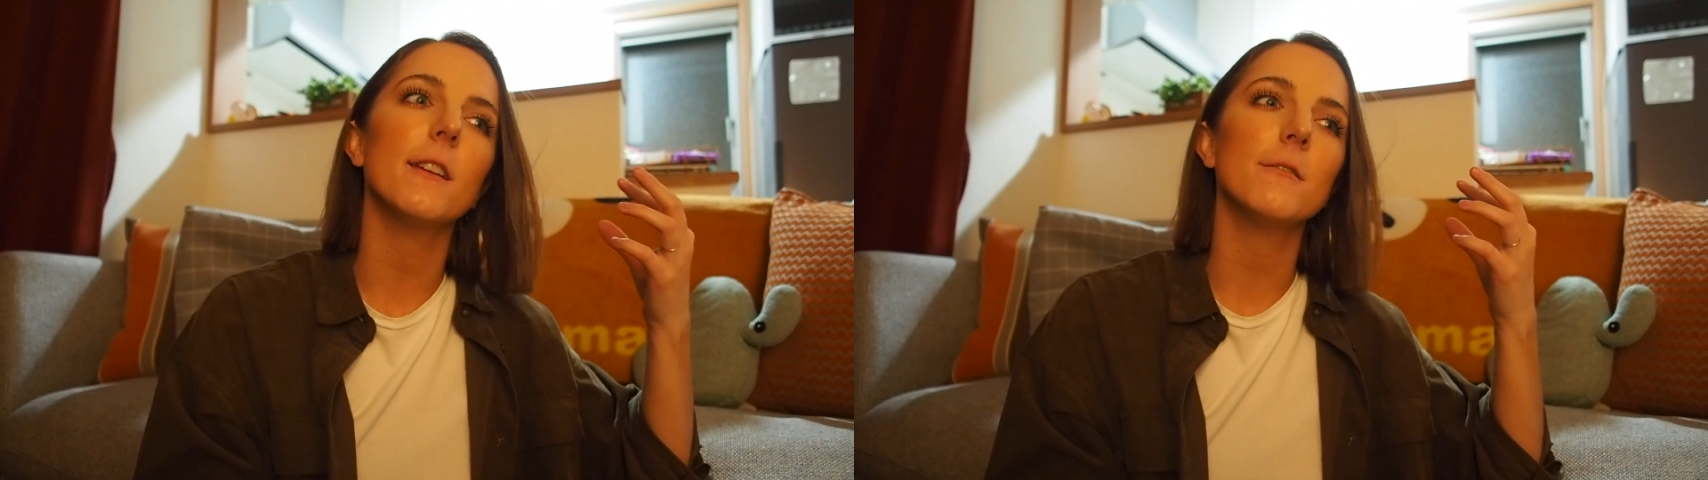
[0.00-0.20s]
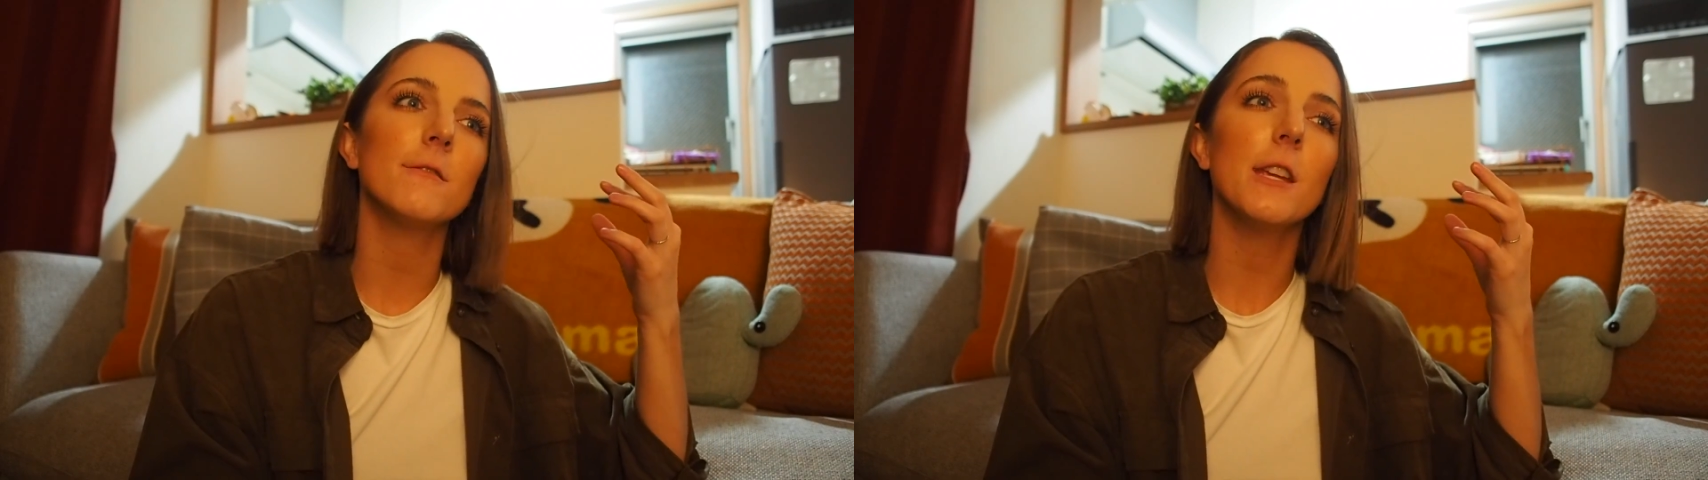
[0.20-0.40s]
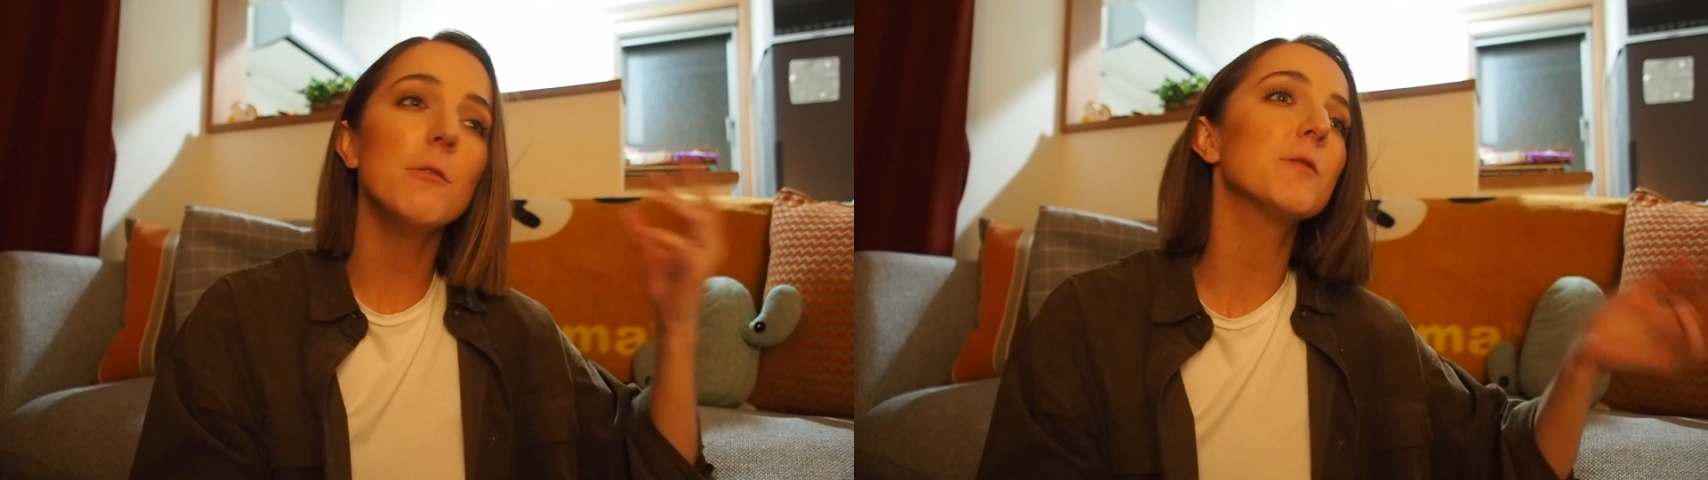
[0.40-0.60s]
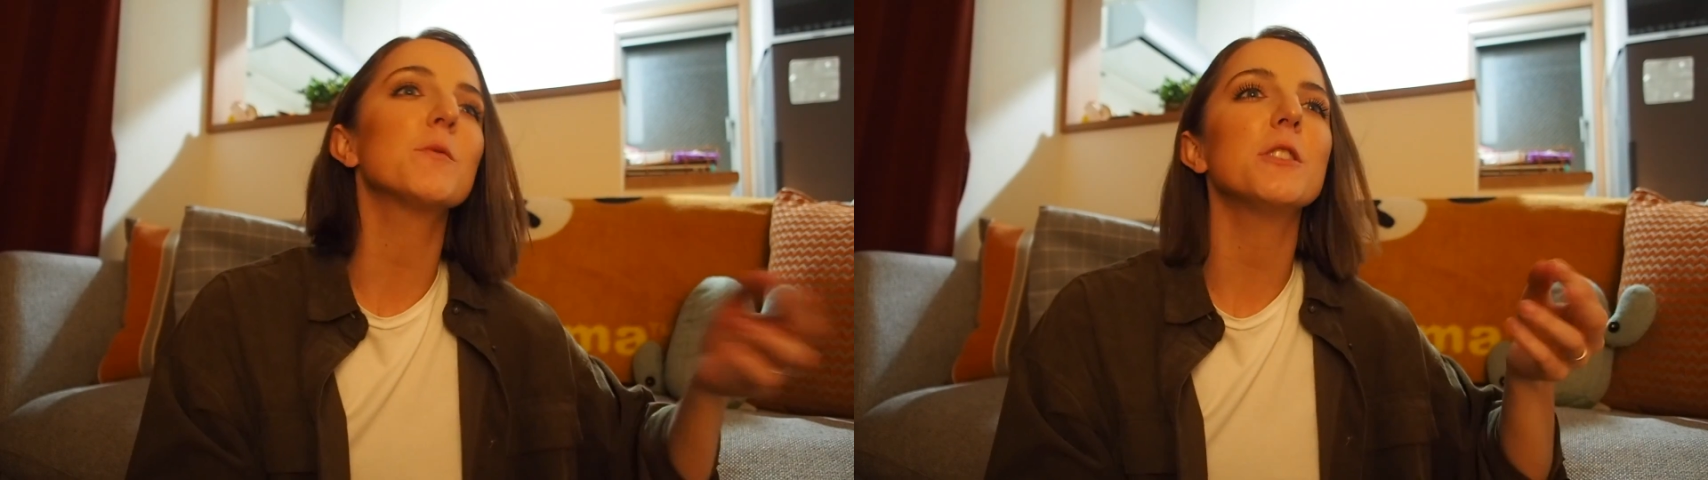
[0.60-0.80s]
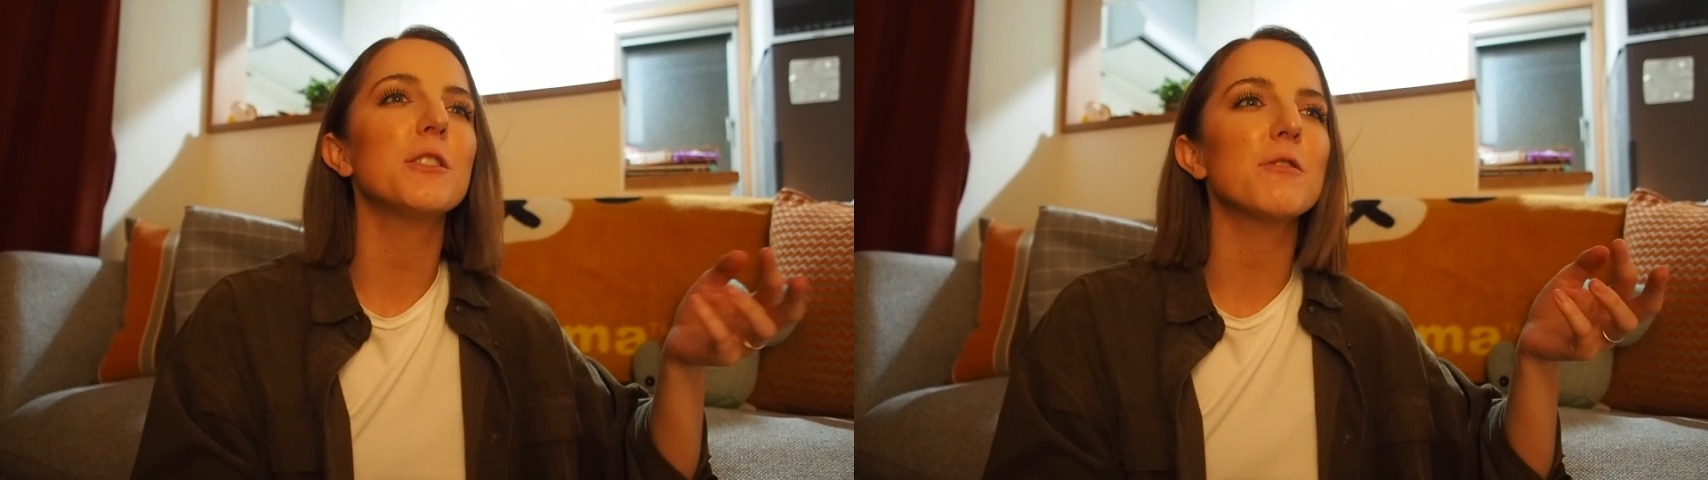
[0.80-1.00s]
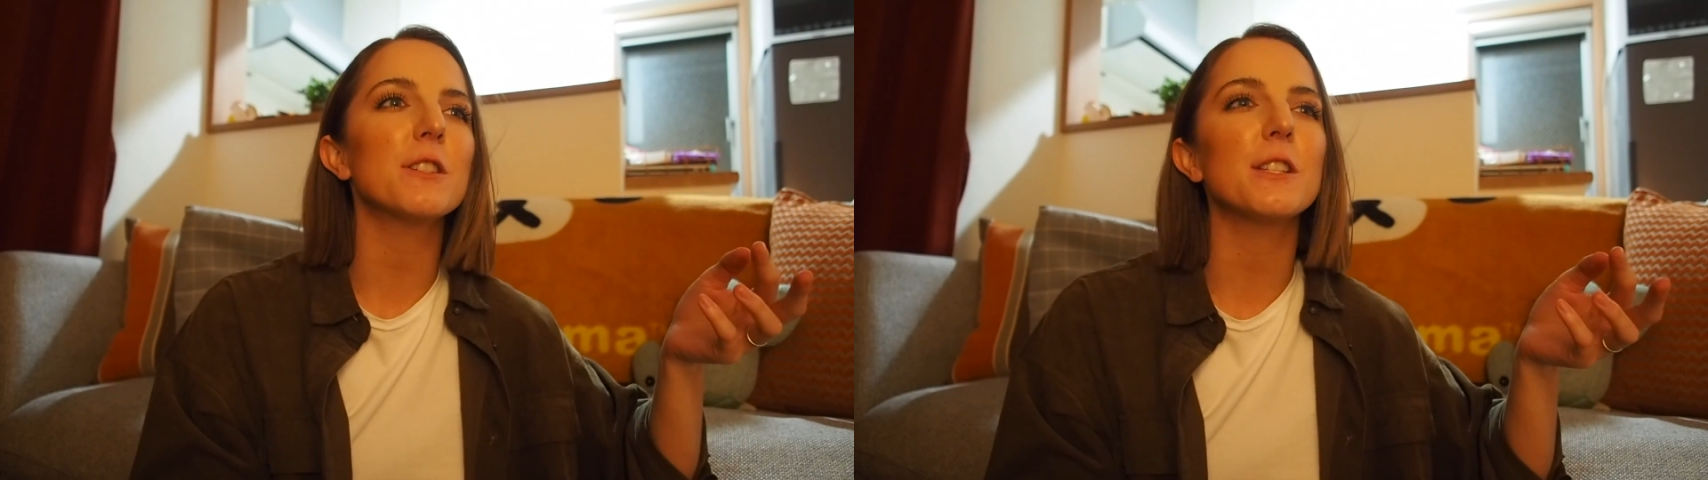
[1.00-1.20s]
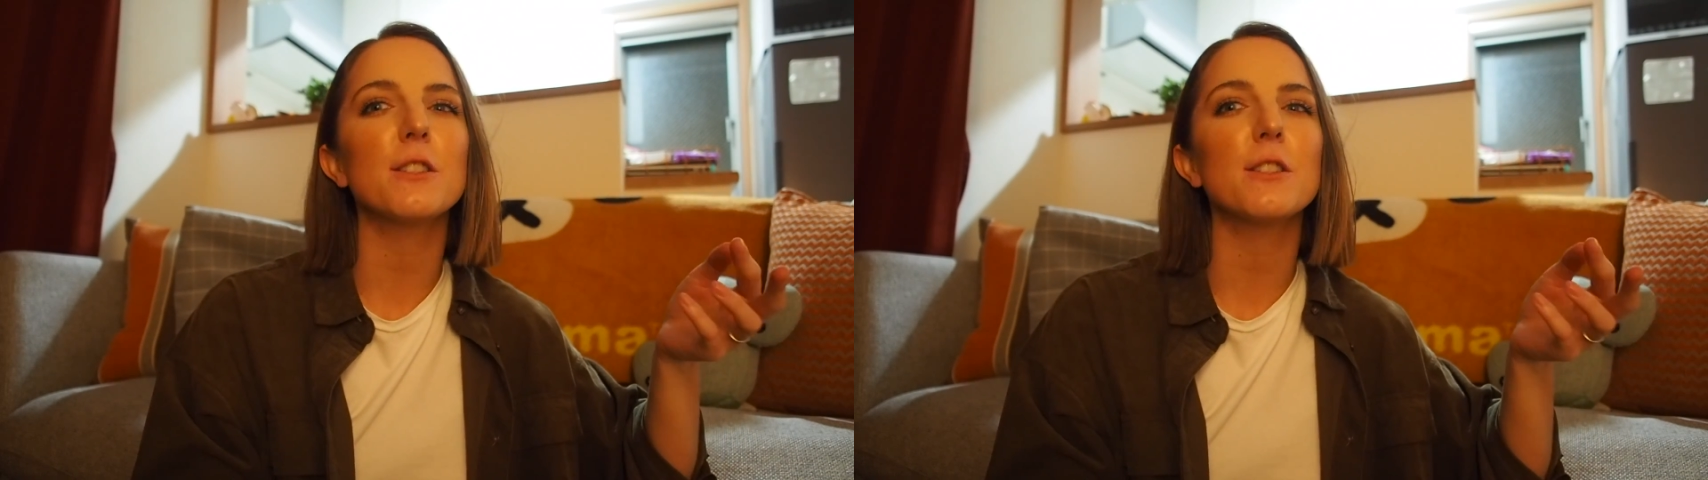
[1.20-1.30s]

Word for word: And it was really interesting